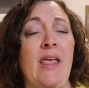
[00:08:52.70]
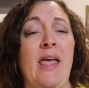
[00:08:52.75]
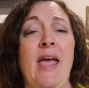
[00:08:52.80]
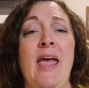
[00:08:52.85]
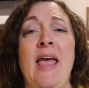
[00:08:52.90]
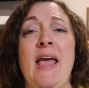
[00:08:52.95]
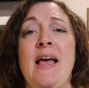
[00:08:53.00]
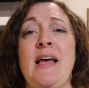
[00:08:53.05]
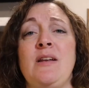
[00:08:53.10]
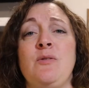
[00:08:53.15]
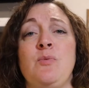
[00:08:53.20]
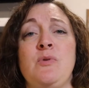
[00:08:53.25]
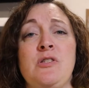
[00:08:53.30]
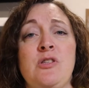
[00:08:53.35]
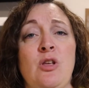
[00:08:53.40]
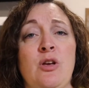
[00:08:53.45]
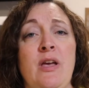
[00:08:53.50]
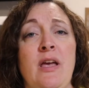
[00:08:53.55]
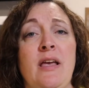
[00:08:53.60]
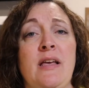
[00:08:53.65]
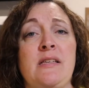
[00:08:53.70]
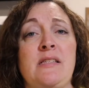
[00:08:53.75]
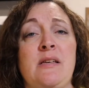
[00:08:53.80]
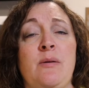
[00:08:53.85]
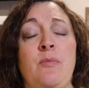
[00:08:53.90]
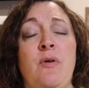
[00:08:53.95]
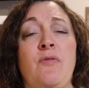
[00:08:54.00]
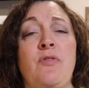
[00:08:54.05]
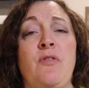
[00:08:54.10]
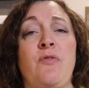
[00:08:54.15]
and was looking at
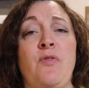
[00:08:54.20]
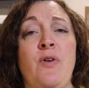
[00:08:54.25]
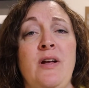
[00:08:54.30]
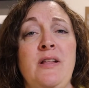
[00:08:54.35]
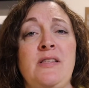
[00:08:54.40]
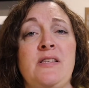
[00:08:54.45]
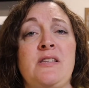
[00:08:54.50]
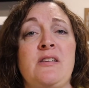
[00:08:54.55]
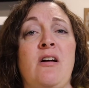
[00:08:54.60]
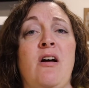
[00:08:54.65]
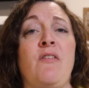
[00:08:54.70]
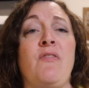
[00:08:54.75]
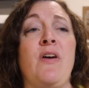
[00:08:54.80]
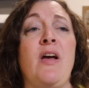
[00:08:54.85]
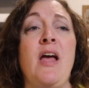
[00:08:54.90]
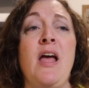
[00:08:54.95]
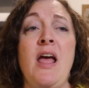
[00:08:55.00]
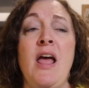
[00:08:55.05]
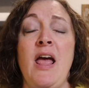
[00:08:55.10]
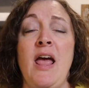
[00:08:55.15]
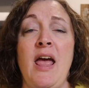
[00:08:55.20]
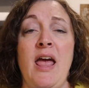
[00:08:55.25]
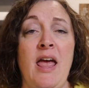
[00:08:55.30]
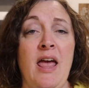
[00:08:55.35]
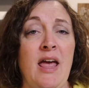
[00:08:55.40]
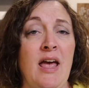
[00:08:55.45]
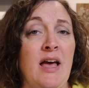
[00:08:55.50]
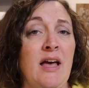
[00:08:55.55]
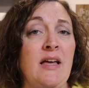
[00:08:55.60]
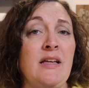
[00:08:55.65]
some of the Friends stuff.
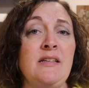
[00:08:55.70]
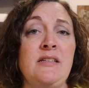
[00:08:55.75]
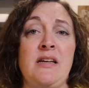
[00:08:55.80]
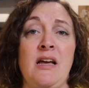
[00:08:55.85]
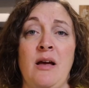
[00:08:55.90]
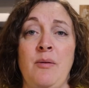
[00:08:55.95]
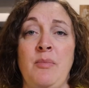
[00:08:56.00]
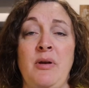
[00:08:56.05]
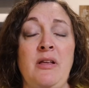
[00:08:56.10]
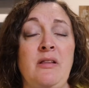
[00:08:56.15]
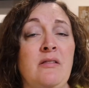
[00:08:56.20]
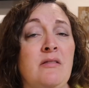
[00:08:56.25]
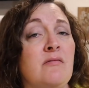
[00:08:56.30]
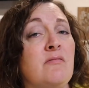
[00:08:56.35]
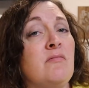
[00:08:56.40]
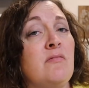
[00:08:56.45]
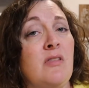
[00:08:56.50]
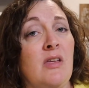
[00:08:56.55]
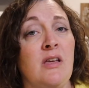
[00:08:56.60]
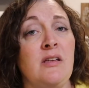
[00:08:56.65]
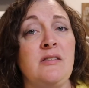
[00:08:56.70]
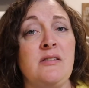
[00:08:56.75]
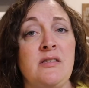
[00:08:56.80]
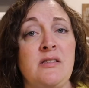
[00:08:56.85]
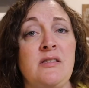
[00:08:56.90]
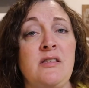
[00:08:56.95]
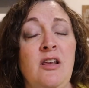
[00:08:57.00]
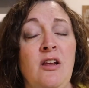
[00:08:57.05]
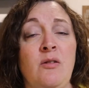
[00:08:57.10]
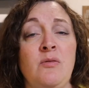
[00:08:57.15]
And I mean,
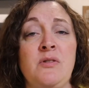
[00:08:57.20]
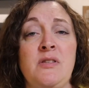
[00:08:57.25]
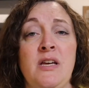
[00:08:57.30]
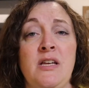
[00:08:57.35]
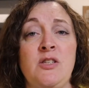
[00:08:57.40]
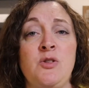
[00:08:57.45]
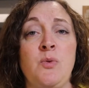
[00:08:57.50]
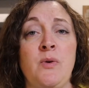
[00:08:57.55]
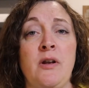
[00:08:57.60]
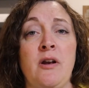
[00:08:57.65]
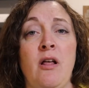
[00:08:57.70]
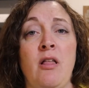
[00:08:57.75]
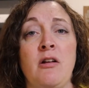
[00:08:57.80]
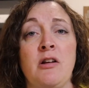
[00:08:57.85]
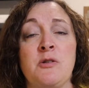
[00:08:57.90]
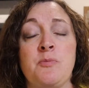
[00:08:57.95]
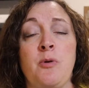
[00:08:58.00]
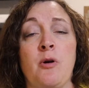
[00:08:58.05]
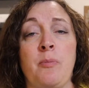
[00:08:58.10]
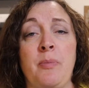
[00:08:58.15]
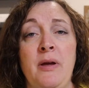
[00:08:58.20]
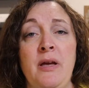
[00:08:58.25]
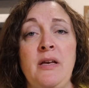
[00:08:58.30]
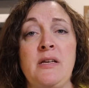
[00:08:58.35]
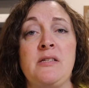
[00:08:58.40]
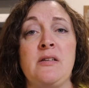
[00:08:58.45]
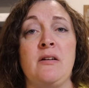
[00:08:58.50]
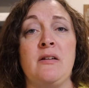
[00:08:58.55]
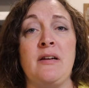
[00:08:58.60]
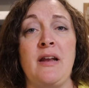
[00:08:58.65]
it's, you know, $10, $20 per
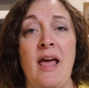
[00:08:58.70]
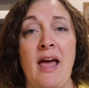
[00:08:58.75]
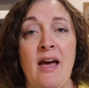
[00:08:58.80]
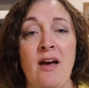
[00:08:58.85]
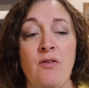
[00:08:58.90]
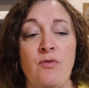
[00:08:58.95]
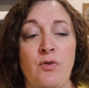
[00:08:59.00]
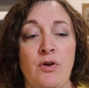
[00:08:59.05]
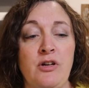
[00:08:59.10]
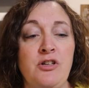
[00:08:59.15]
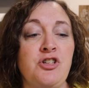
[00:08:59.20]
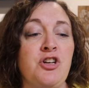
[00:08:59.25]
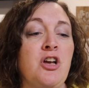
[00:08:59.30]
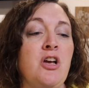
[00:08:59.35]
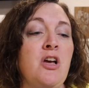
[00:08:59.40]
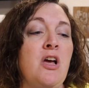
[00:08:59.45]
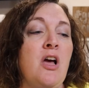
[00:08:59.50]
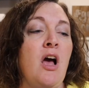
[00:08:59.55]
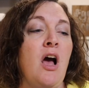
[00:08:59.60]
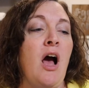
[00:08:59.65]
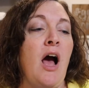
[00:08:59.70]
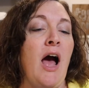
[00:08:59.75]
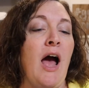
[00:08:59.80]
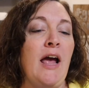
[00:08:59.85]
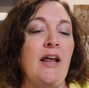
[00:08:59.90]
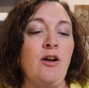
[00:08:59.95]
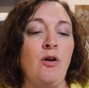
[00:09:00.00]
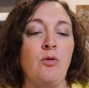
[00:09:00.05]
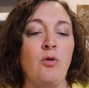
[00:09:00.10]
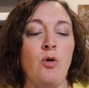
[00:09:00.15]
piece on average.
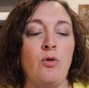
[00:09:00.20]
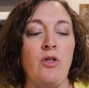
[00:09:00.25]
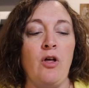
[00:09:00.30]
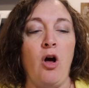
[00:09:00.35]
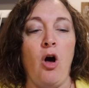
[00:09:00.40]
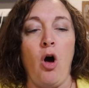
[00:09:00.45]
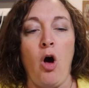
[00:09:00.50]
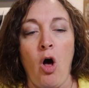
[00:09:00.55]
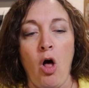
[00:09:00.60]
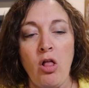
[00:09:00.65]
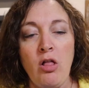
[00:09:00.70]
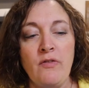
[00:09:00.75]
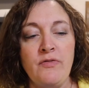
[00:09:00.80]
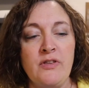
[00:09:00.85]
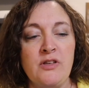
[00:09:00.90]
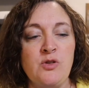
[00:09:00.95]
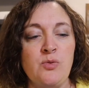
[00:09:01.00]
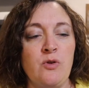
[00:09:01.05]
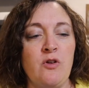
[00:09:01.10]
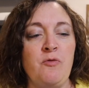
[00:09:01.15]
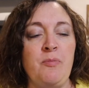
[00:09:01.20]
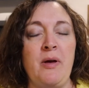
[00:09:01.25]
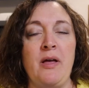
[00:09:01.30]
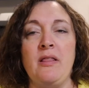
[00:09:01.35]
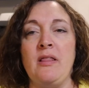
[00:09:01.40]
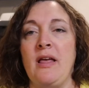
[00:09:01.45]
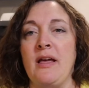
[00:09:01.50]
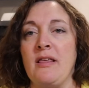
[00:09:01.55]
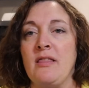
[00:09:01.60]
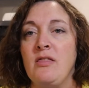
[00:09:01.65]
I don't know that all of this would have
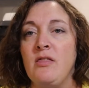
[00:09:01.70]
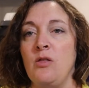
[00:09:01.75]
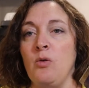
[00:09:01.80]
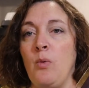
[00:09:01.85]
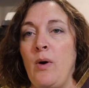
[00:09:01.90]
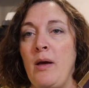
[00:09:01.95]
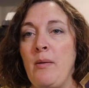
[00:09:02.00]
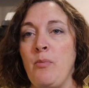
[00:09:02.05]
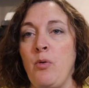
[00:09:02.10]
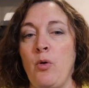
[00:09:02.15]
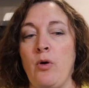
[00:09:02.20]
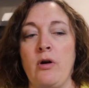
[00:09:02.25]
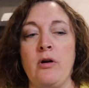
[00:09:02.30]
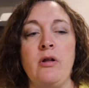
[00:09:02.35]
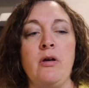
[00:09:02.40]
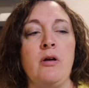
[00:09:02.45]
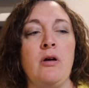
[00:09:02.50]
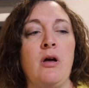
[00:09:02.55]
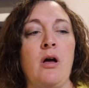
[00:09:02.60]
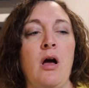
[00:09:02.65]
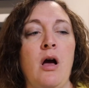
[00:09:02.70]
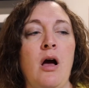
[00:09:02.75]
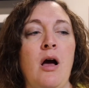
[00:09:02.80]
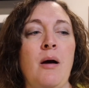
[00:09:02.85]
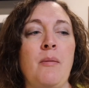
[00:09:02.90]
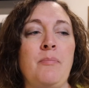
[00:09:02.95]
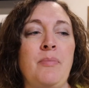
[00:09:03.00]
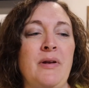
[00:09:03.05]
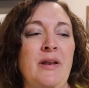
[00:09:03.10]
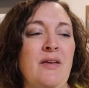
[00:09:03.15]
been like the whiteboard,
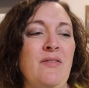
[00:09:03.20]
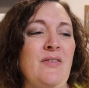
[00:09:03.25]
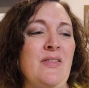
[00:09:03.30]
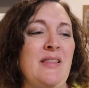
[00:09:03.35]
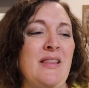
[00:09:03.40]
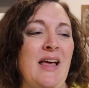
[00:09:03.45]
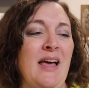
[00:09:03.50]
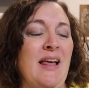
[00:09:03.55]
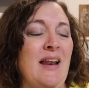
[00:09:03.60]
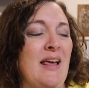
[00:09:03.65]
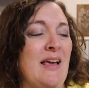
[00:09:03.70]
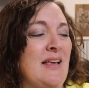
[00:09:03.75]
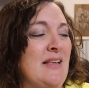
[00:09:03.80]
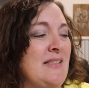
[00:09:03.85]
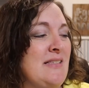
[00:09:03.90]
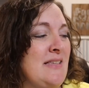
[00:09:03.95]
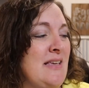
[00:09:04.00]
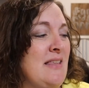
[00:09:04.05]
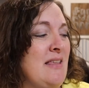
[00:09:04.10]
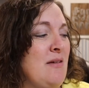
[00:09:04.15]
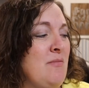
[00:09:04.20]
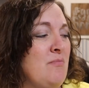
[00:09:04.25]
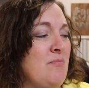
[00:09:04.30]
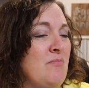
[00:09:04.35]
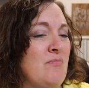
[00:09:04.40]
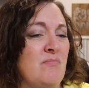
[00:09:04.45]
but even that, I could see them